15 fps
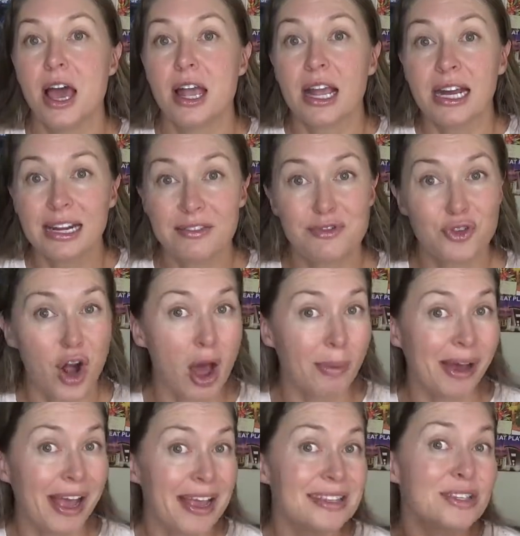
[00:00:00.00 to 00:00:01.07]
kind of
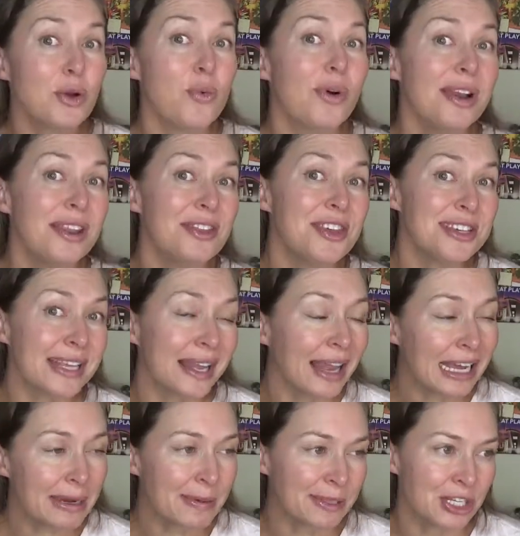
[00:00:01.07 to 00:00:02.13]
drama. And so one of the things I
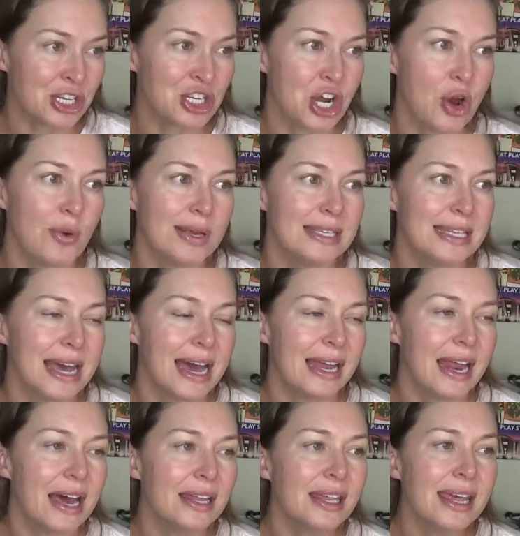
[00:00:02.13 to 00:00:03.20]
like about the show is
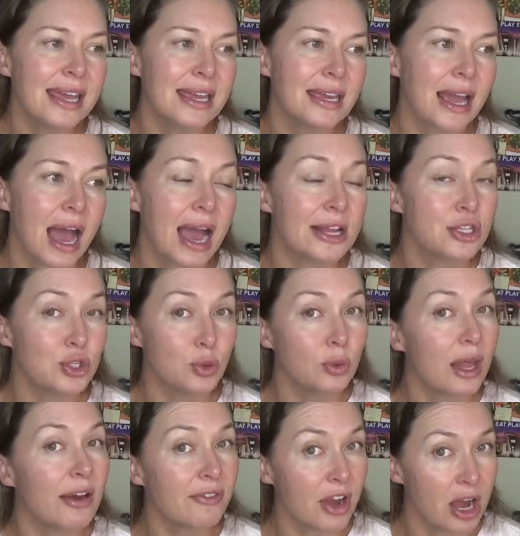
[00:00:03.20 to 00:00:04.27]
that unlike I do
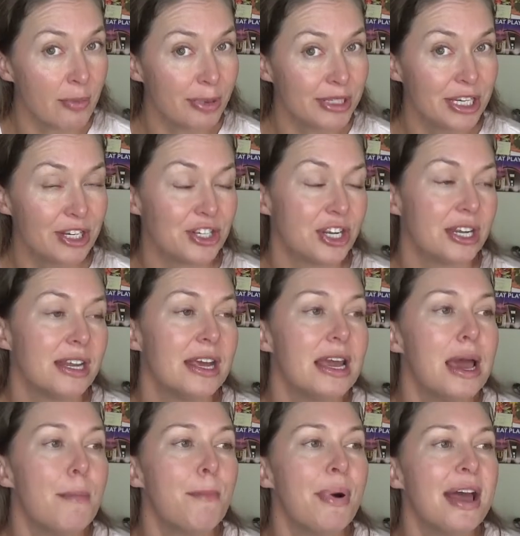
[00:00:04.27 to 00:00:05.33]
love competition,
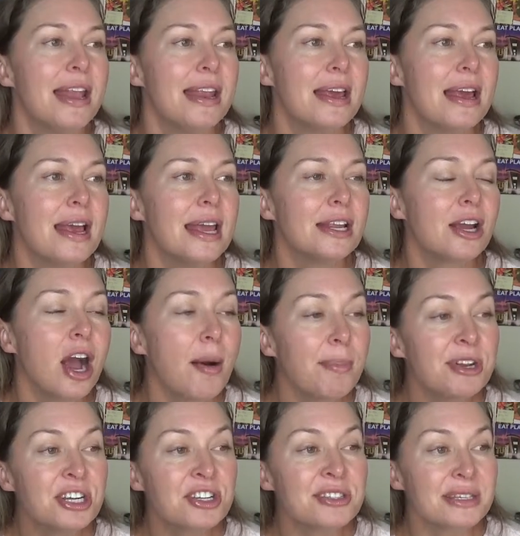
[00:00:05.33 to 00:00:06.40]
but in
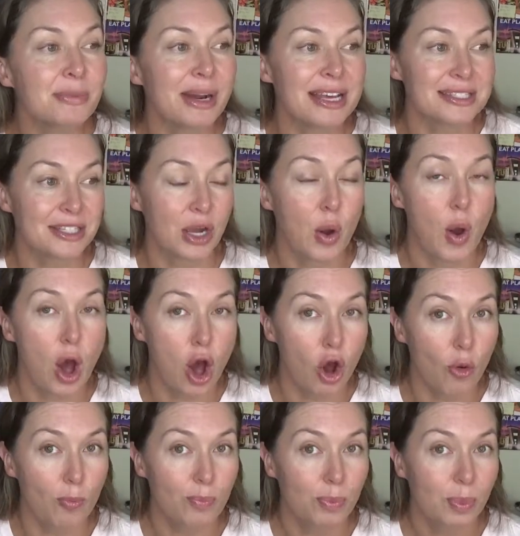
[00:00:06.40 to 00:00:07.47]
competition, someone has to go
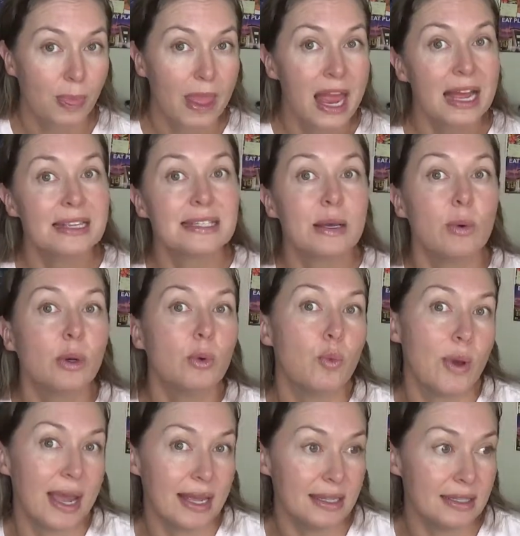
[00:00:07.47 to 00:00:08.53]
home and someone
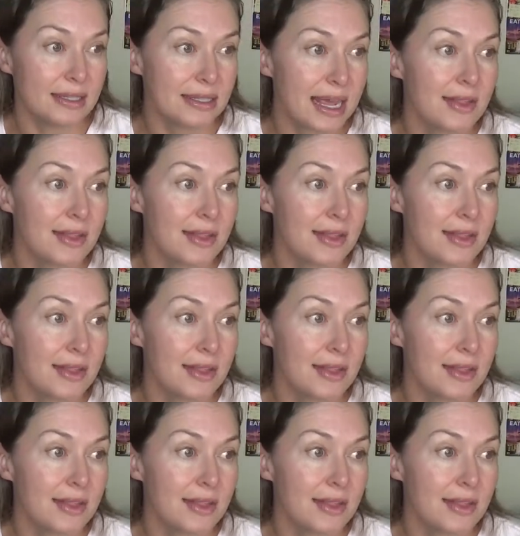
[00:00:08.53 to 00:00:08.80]
wins.